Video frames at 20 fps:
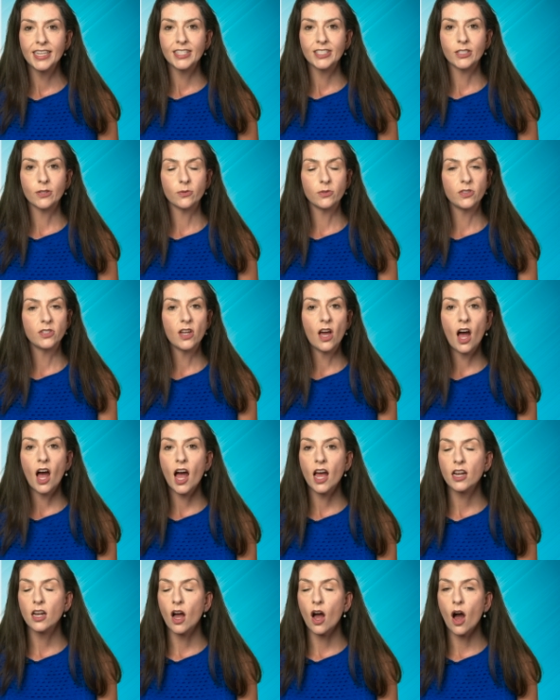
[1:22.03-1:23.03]
So
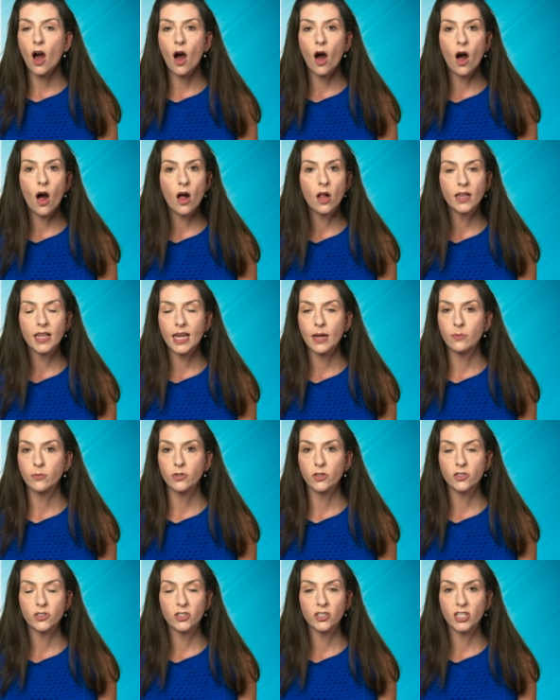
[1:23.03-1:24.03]
not all
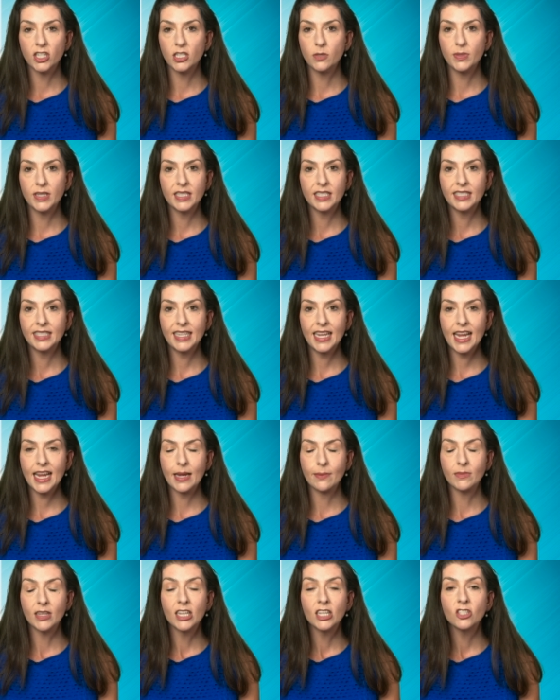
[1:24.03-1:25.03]
embryos are going to be the
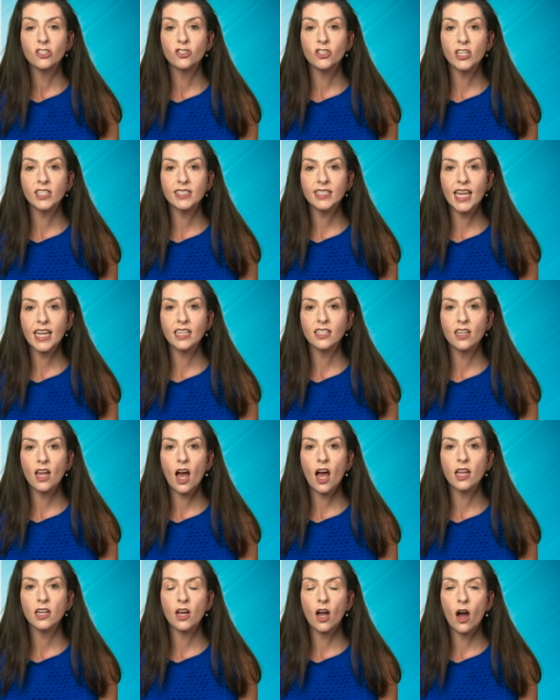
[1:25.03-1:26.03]
same. Just like
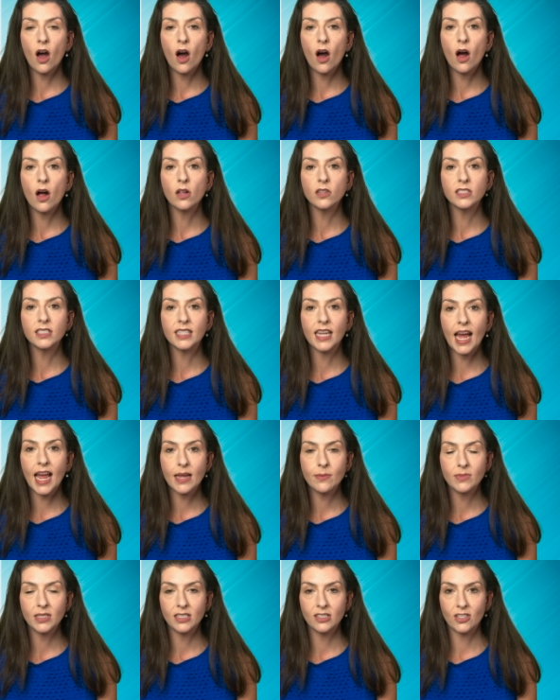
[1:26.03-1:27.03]
not all
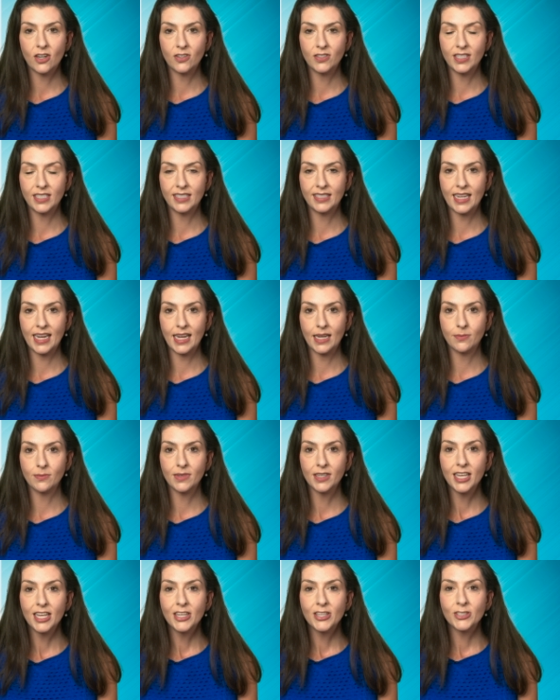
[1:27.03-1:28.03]
diamonds are the
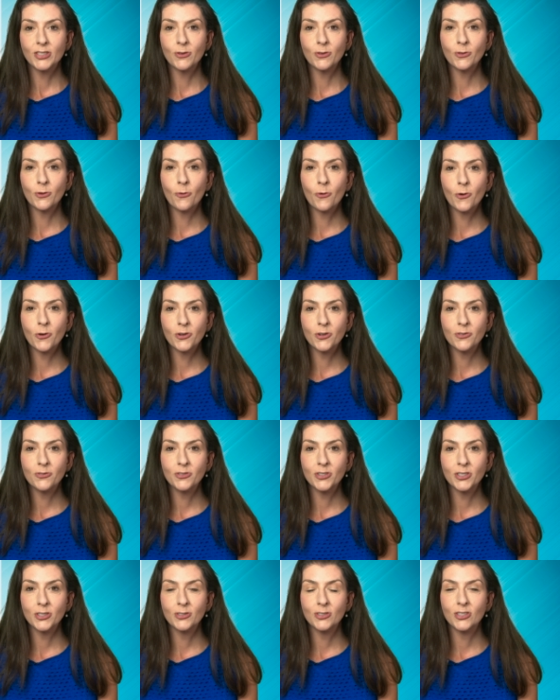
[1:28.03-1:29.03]
same. So in order
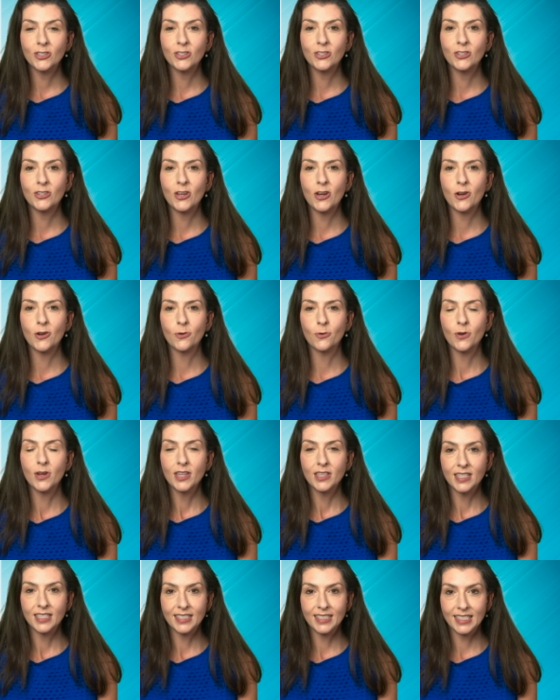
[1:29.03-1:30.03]
for you to know
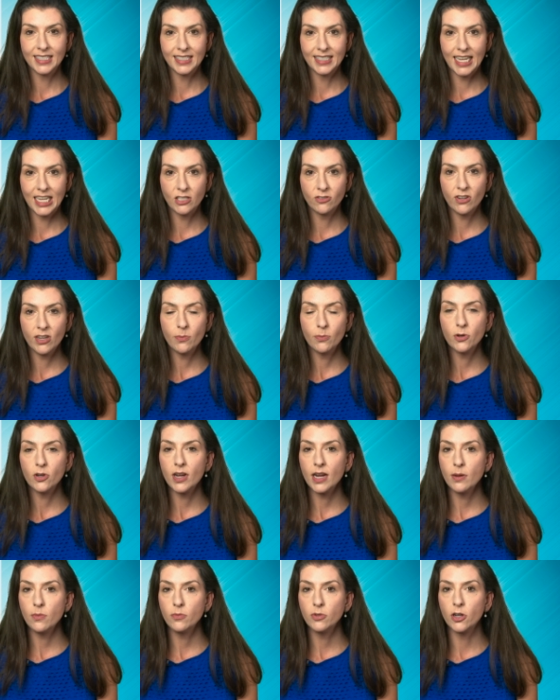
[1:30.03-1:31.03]
the success rate per
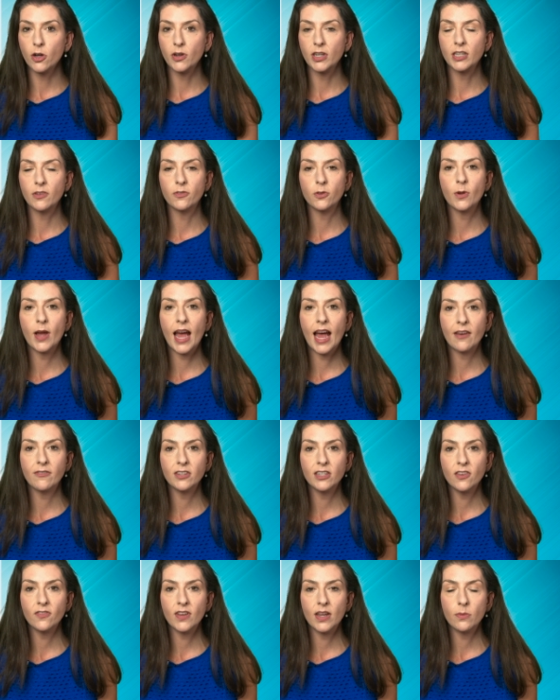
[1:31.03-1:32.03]
embryo, and if you
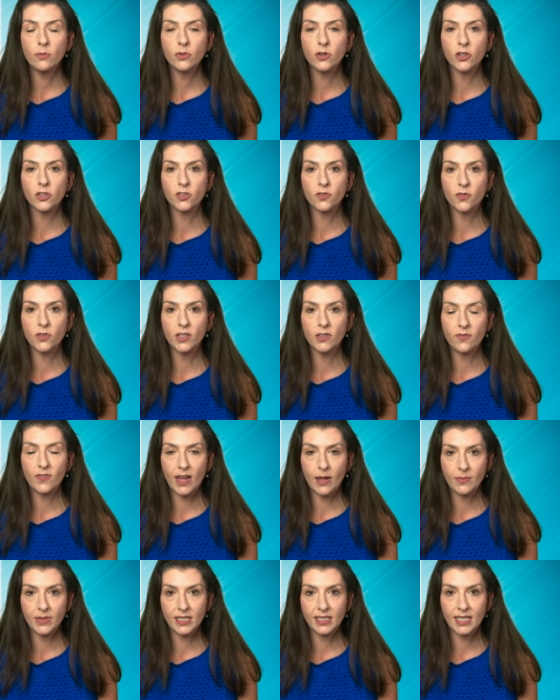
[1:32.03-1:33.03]
have enough embryos for the
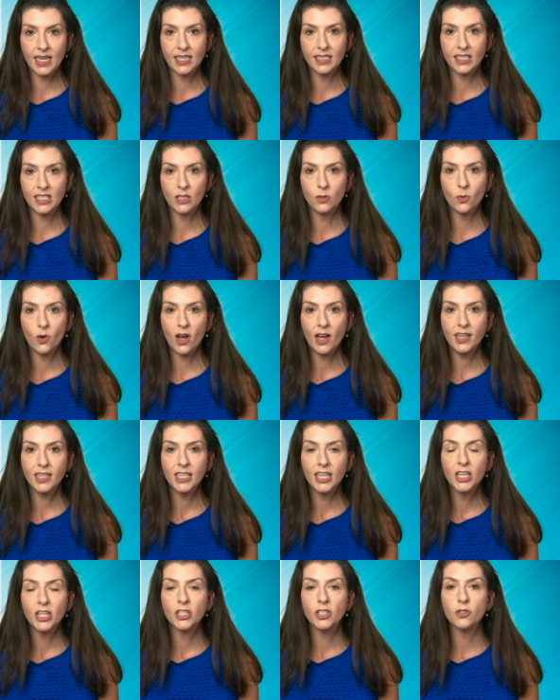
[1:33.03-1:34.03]
family size that you want,
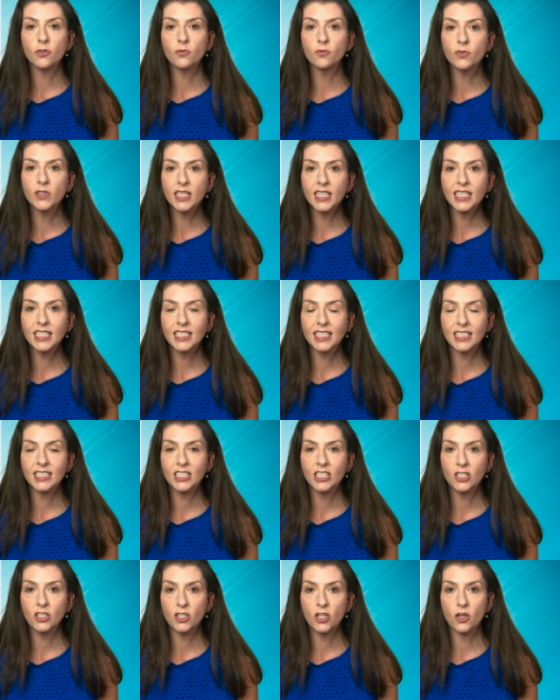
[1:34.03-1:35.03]
you really need
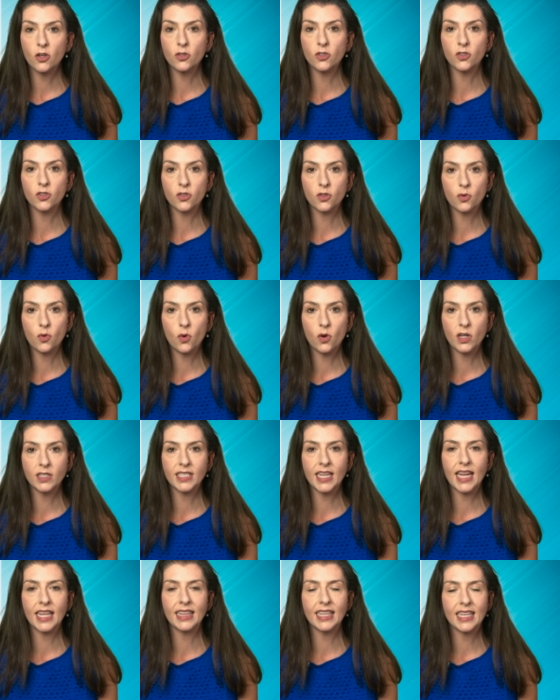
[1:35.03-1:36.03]
to know the
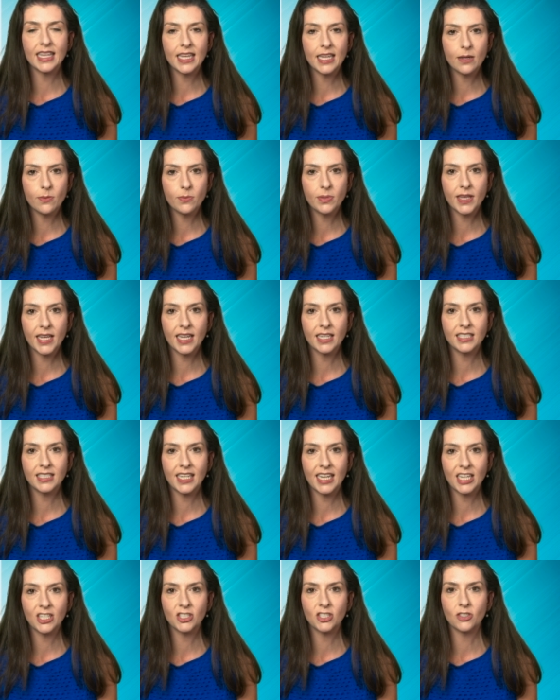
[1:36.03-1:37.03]
scores and the
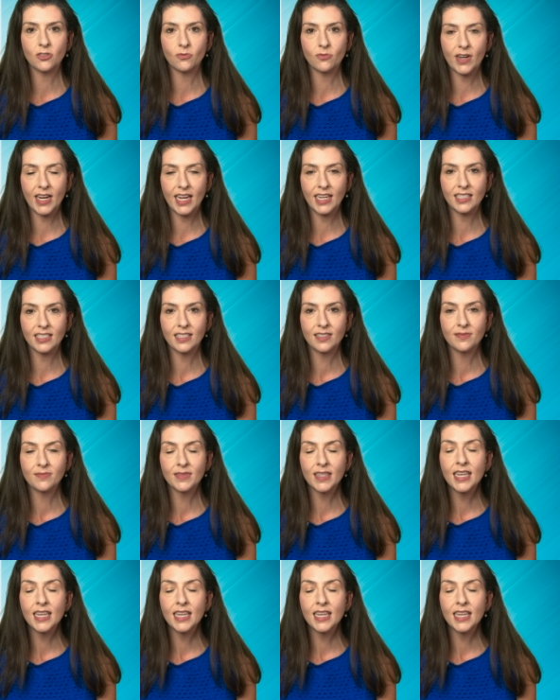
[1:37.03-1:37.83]
implantation rate.